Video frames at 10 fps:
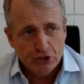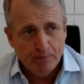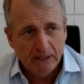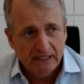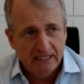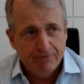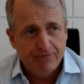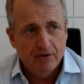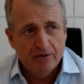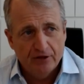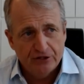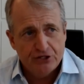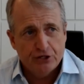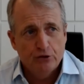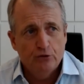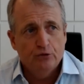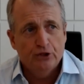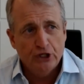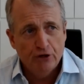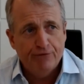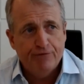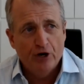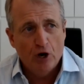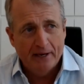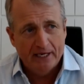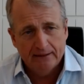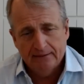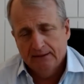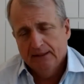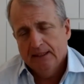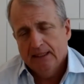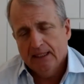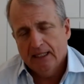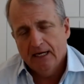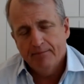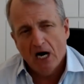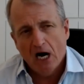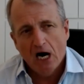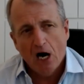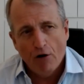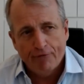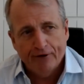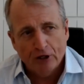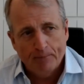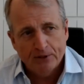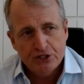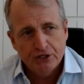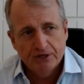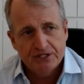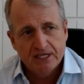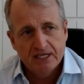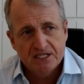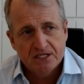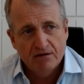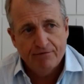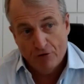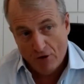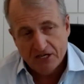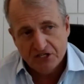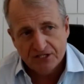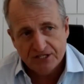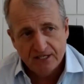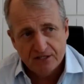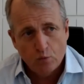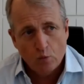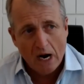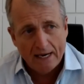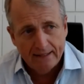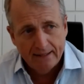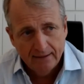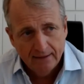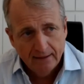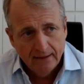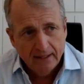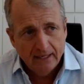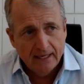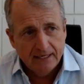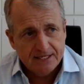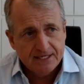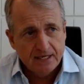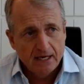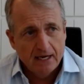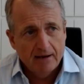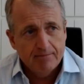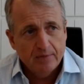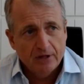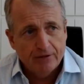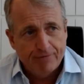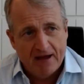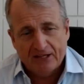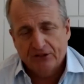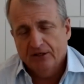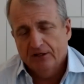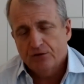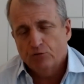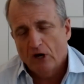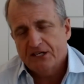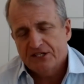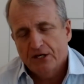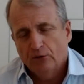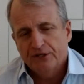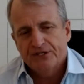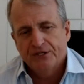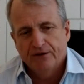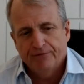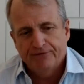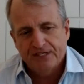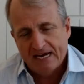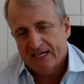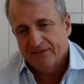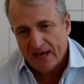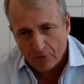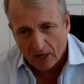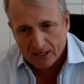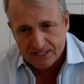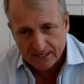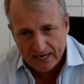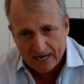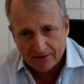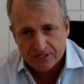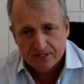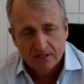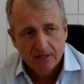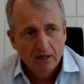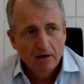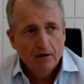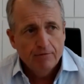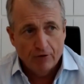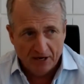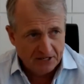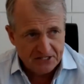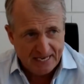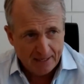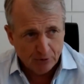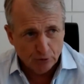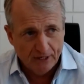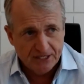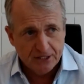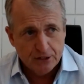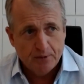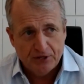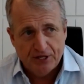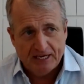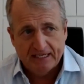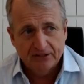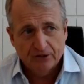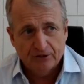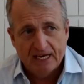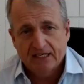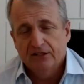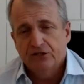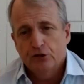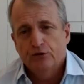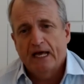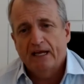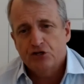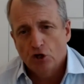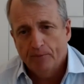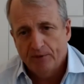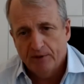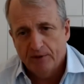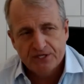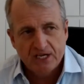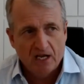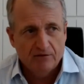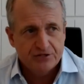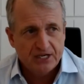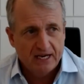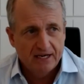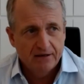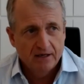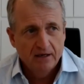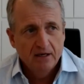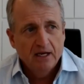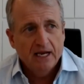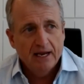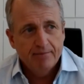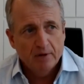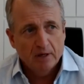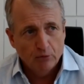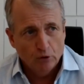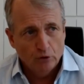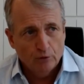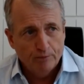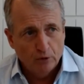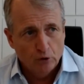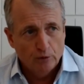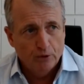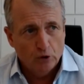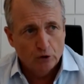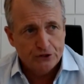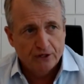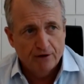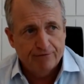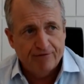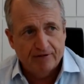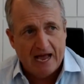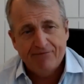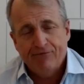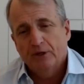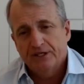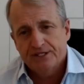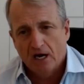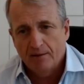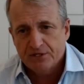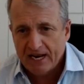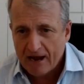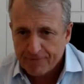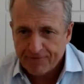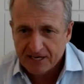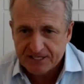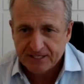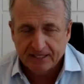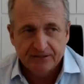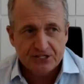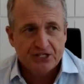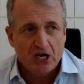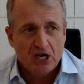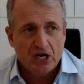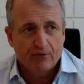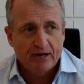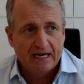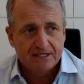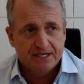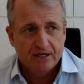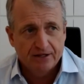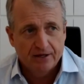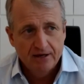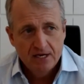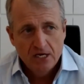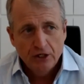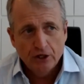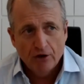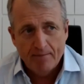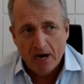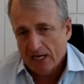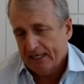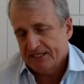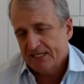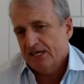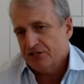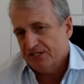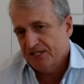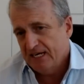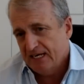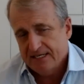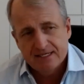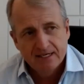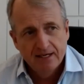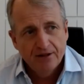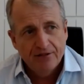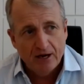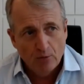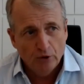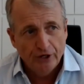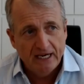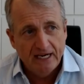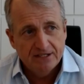believe that two new phenomena are offering opportunities for agencies. One is the fact that rights holders that have taken their rights in-house for understandable reasons, but thinking that they can do that job themselves in more sort of affluent times, are now facing the stark reality that, in markets such as these, they will need